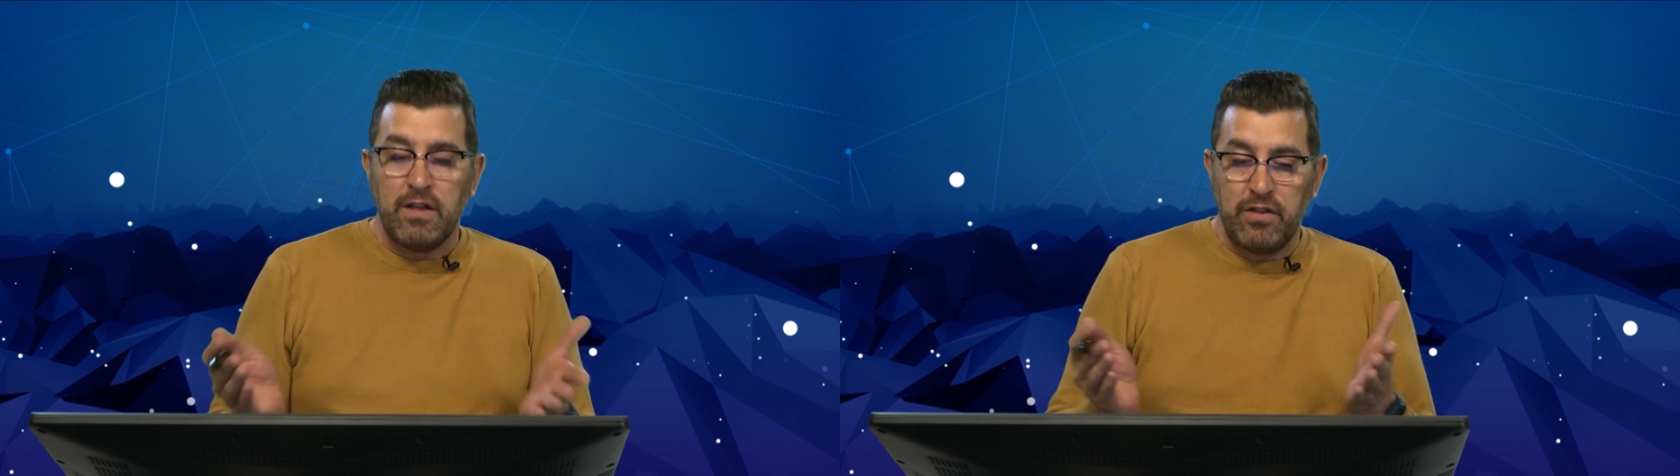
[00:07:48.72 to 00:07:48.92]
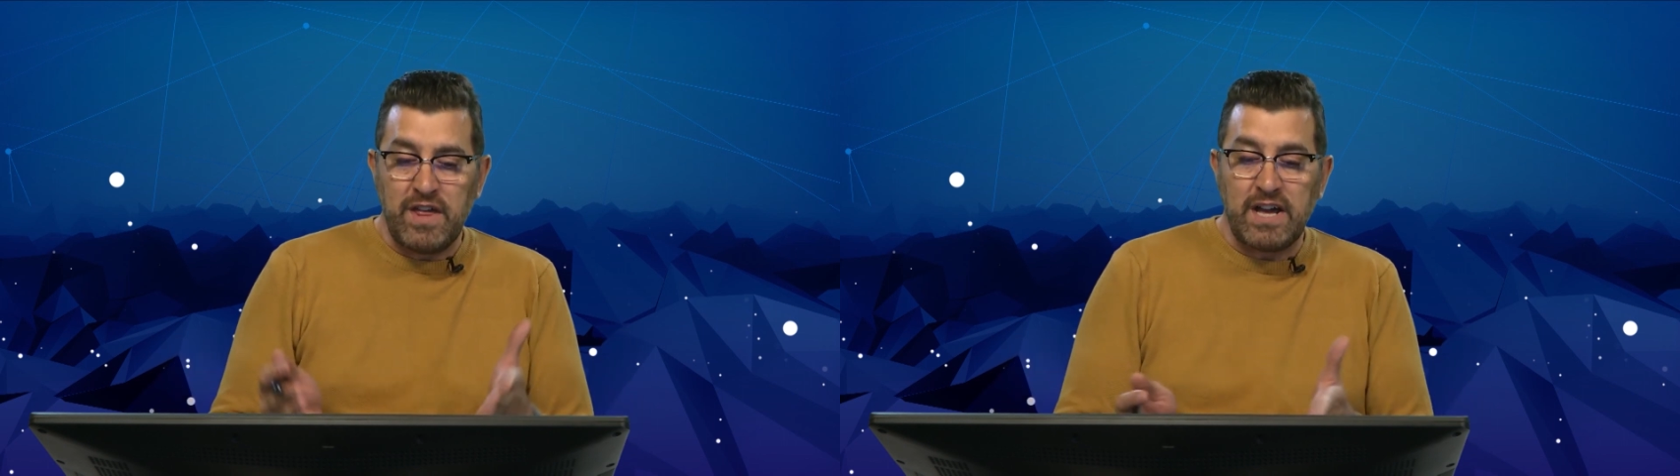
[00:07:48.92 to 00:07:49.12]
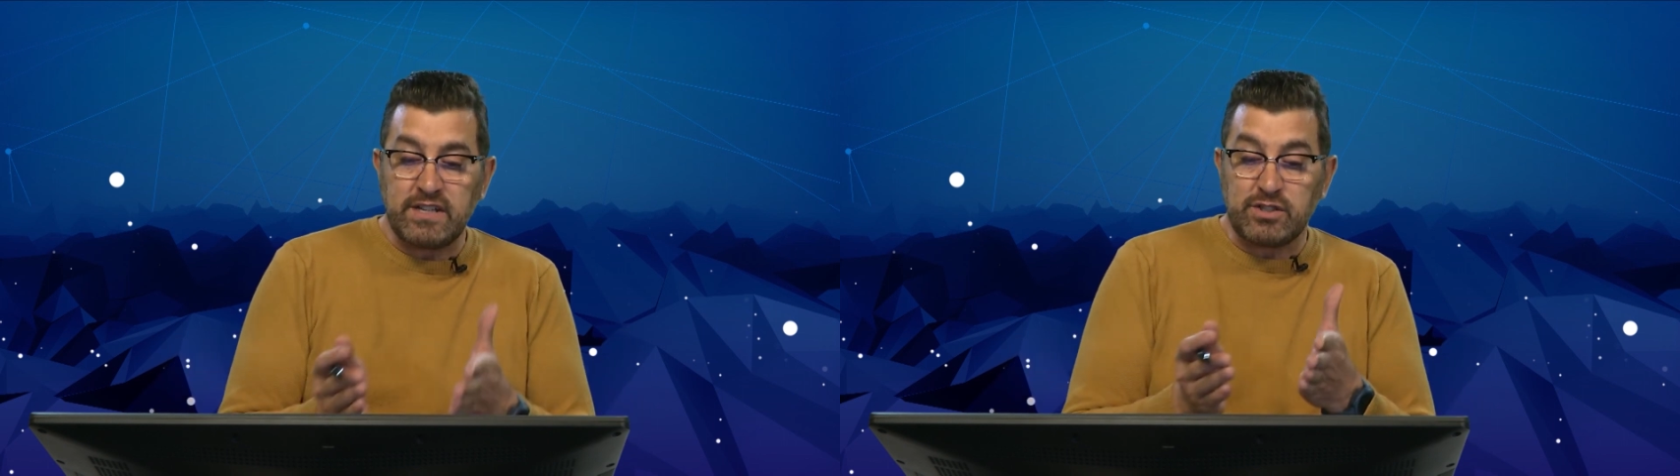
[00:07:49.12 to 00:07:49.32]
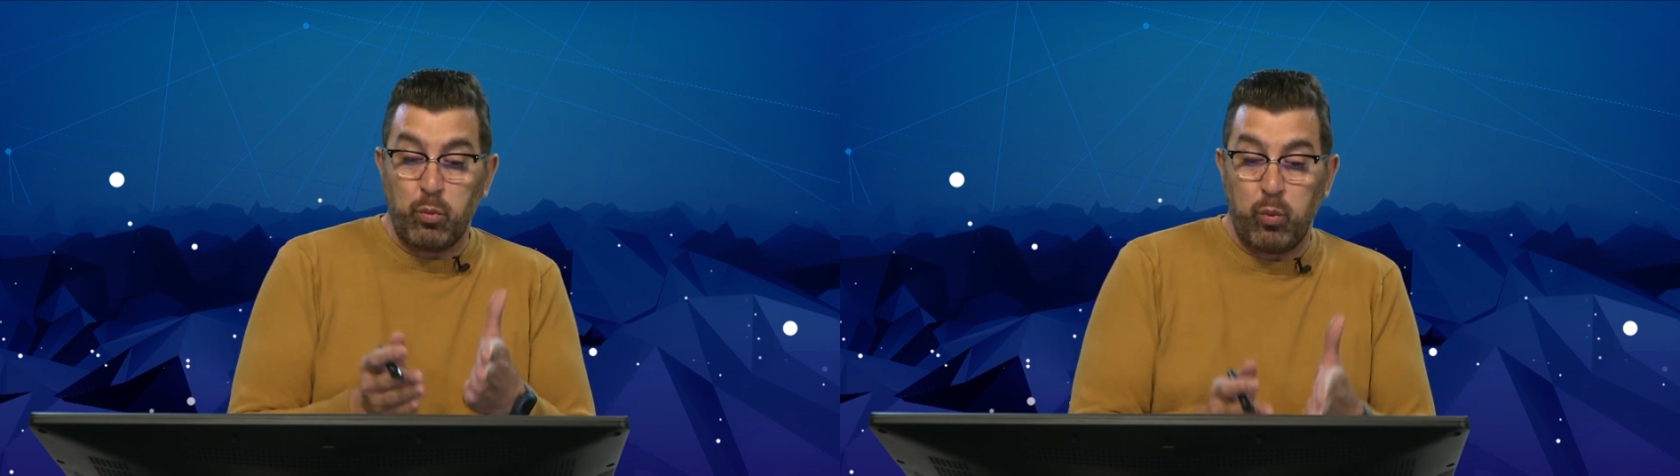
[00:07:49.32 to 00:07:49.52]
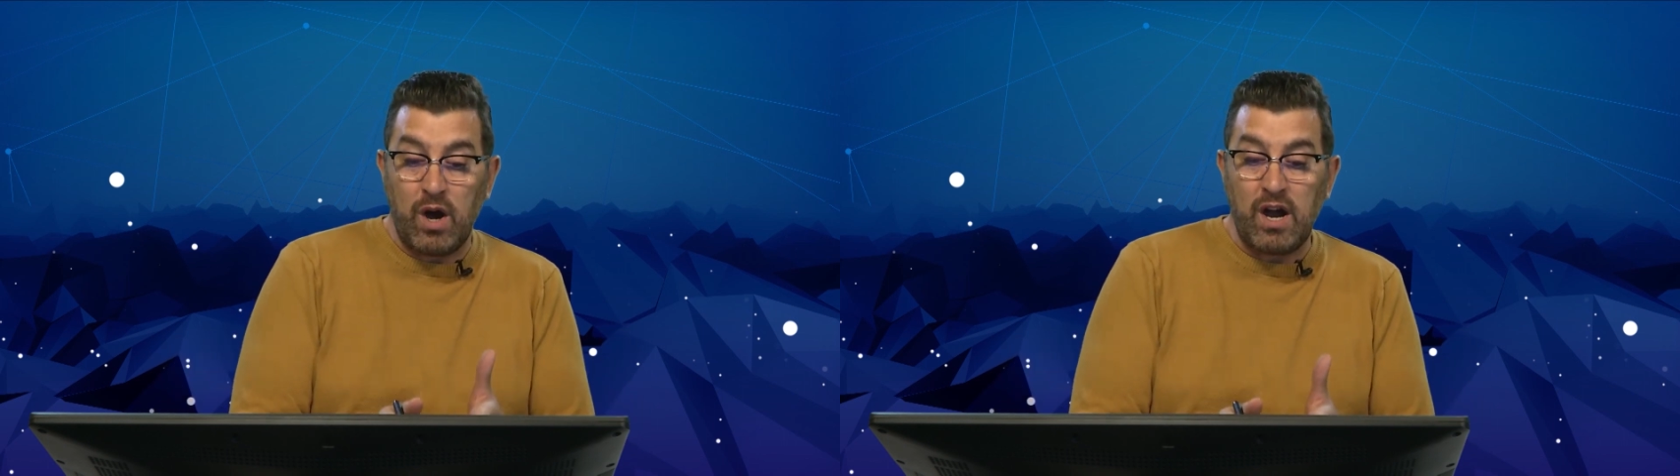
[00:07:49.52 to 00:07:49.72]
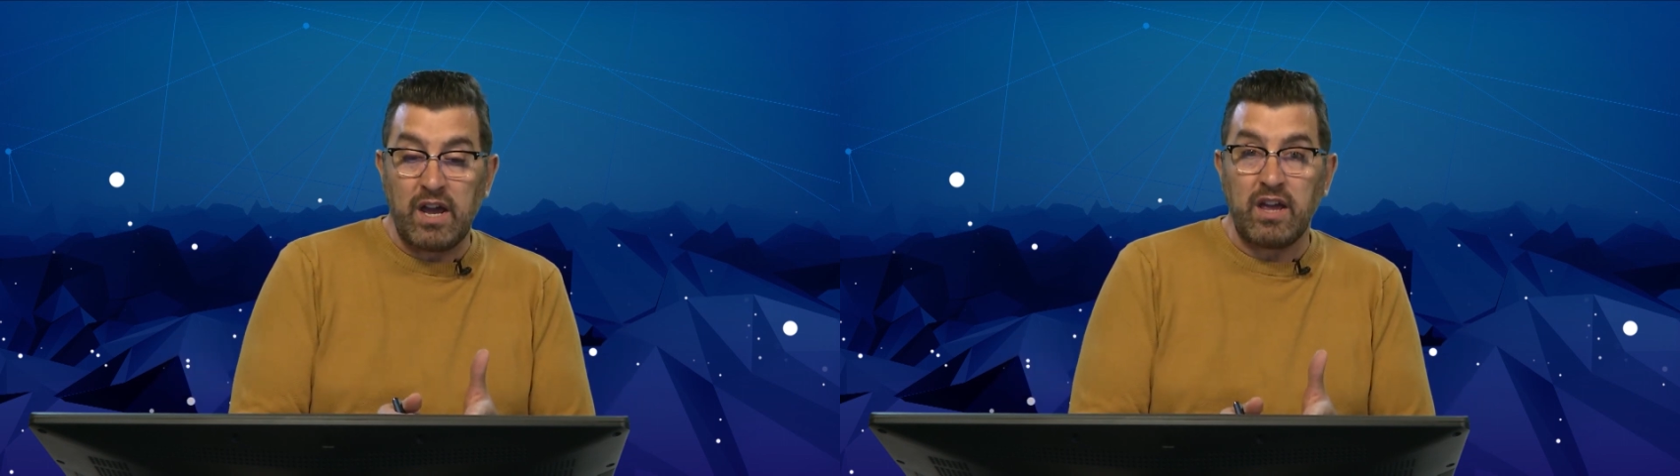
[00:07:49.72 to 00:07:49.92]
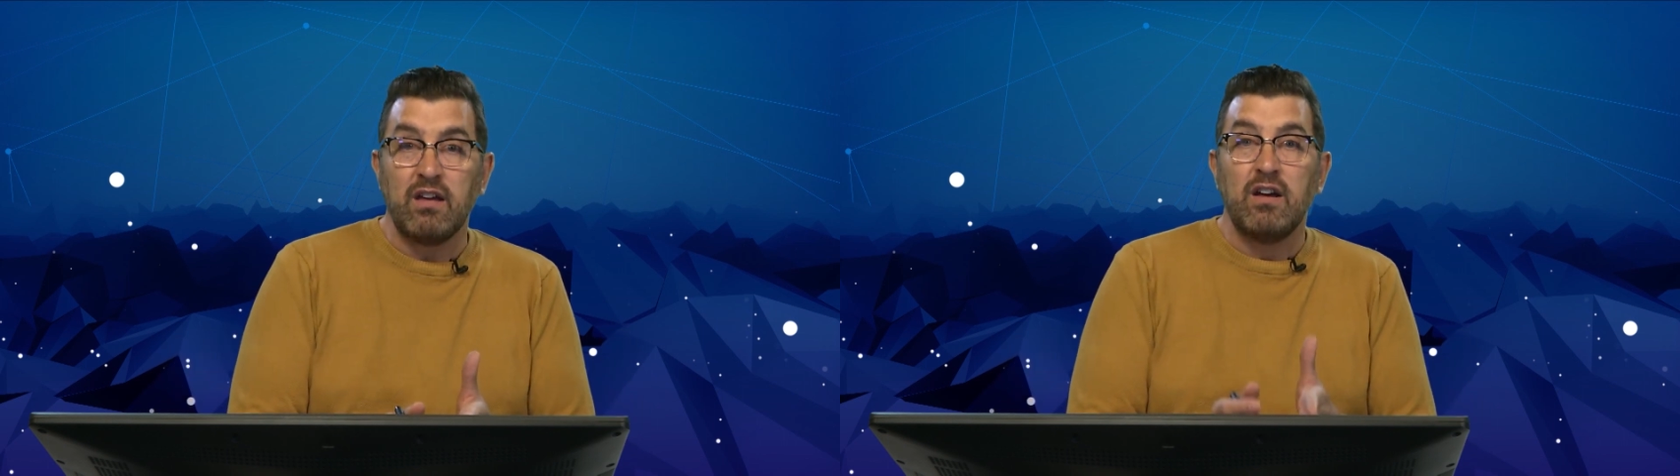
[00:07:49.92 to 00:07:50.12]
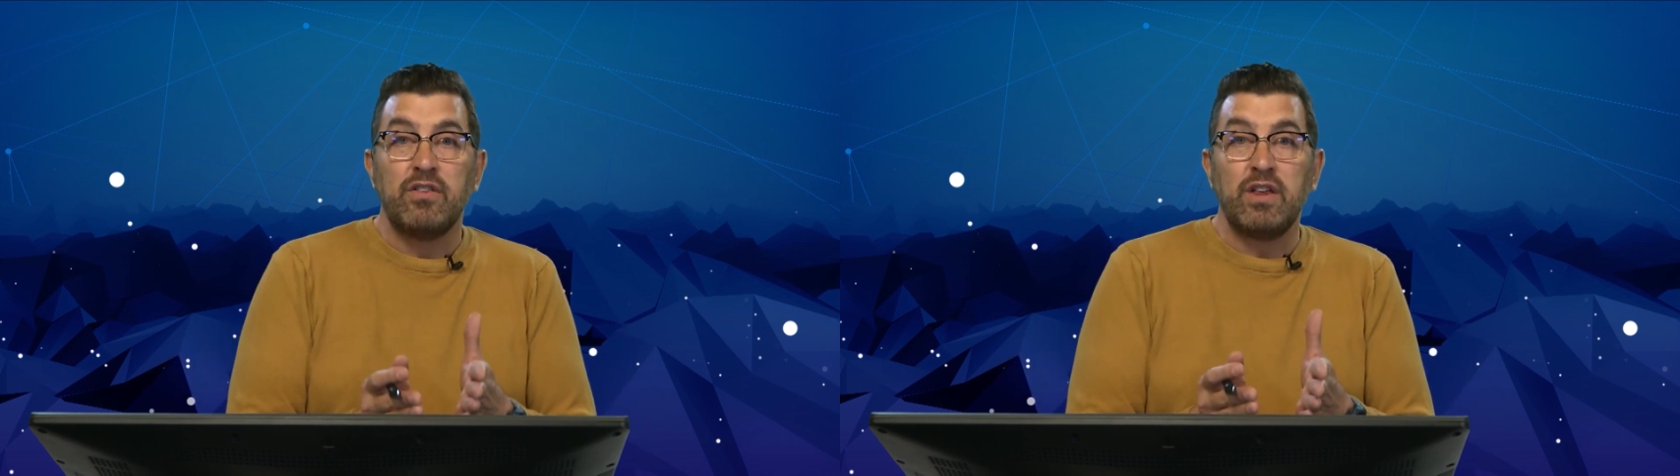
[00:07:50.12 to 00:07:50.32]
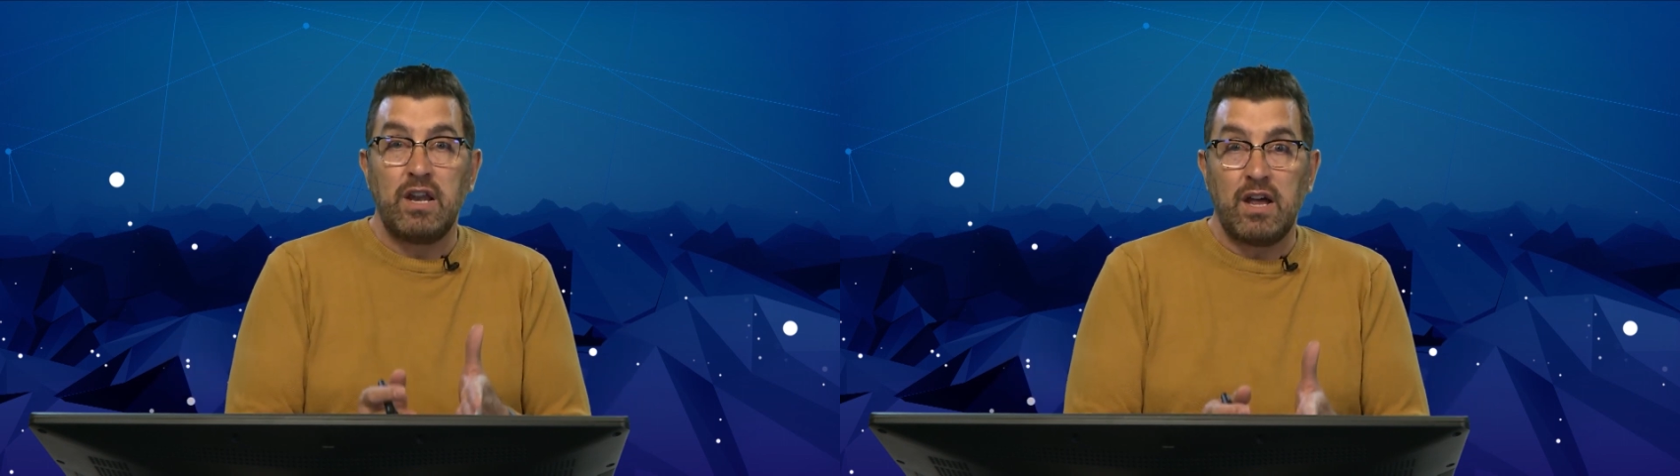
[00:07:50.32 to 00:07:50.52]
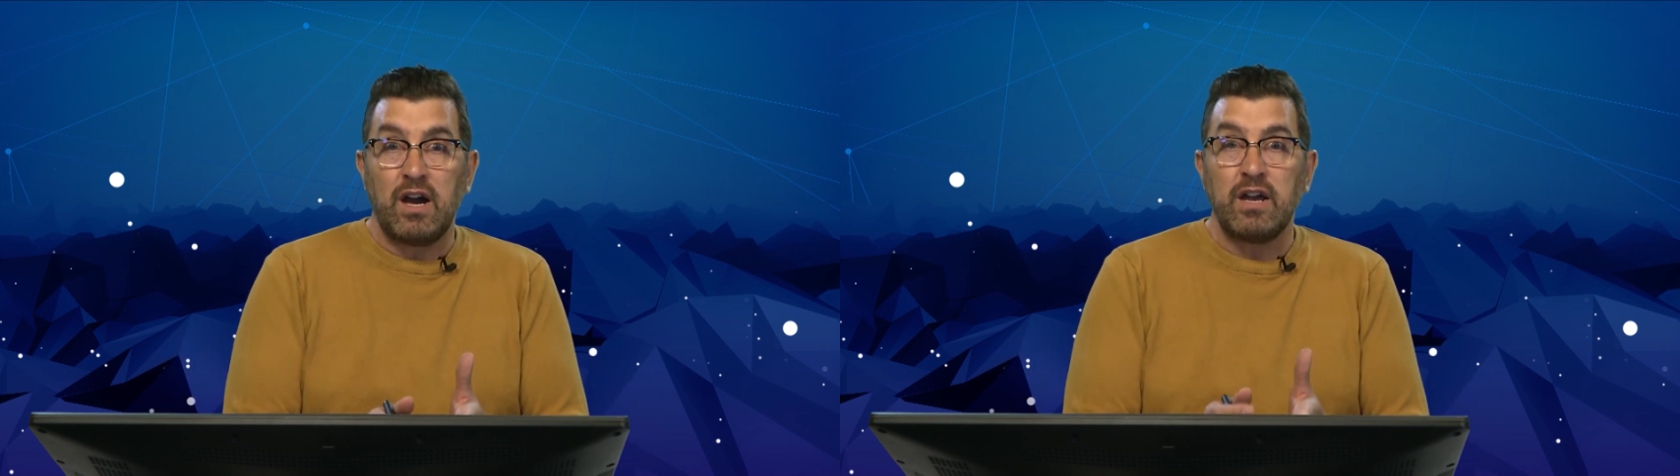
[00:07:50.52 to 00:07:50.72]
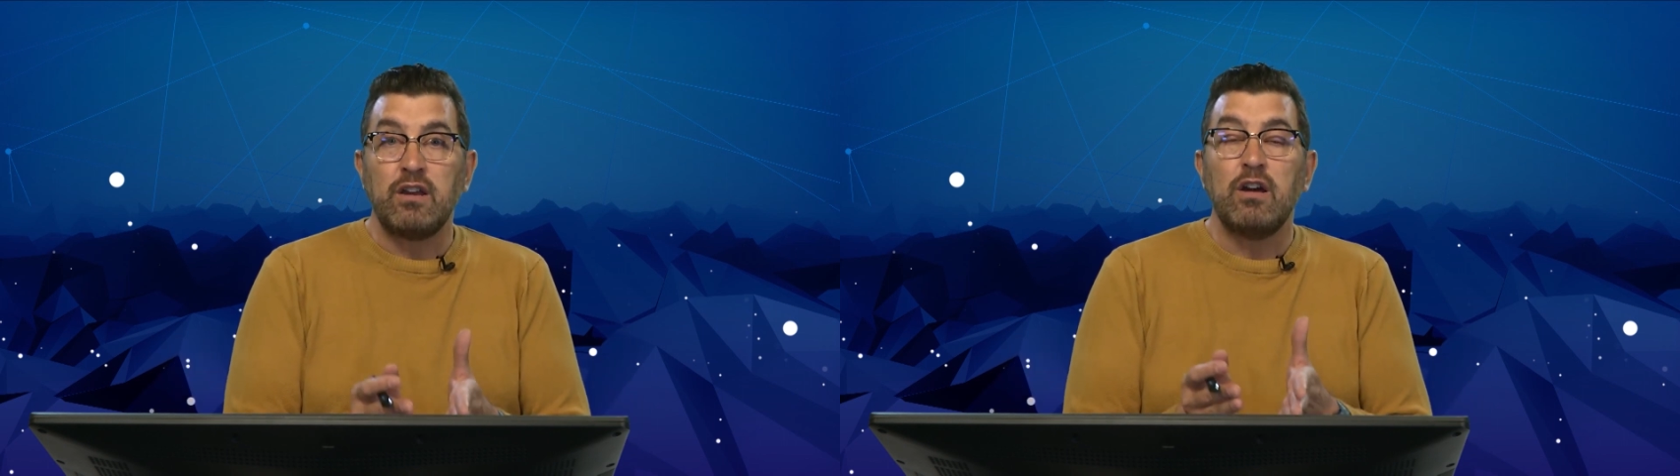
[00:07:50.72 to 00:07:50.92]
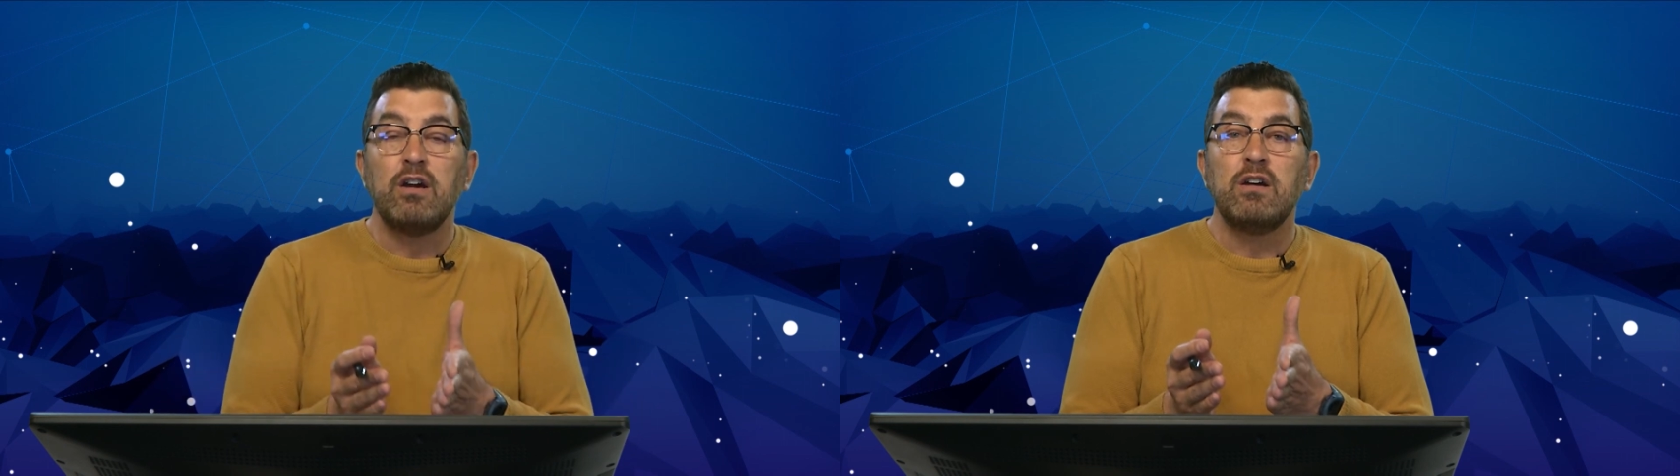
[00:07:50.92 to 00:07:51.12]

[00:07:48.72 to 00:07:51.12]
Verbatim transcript: That is why the line,